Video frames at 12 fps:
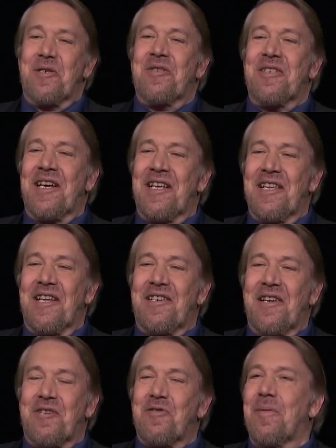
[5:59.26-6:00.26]
you say
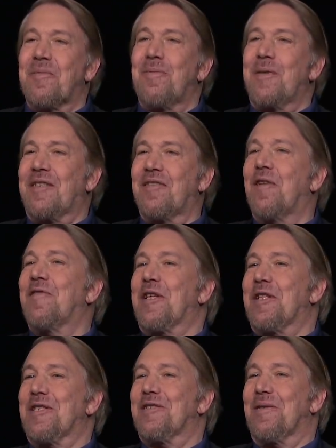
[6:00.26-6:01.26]
that Trump speaks
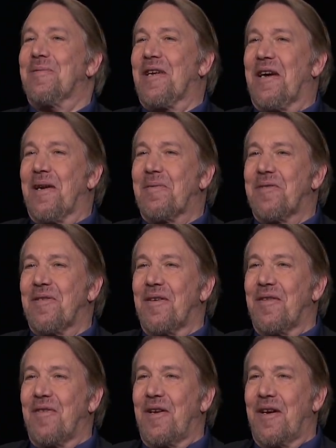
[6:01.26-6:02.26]
lovingly sometimes
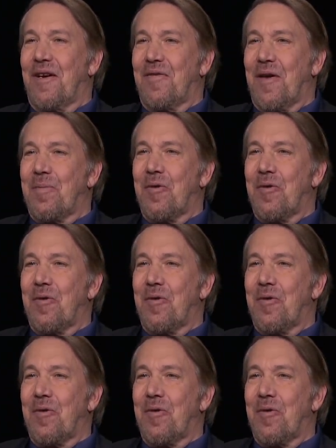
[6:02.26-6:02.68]
of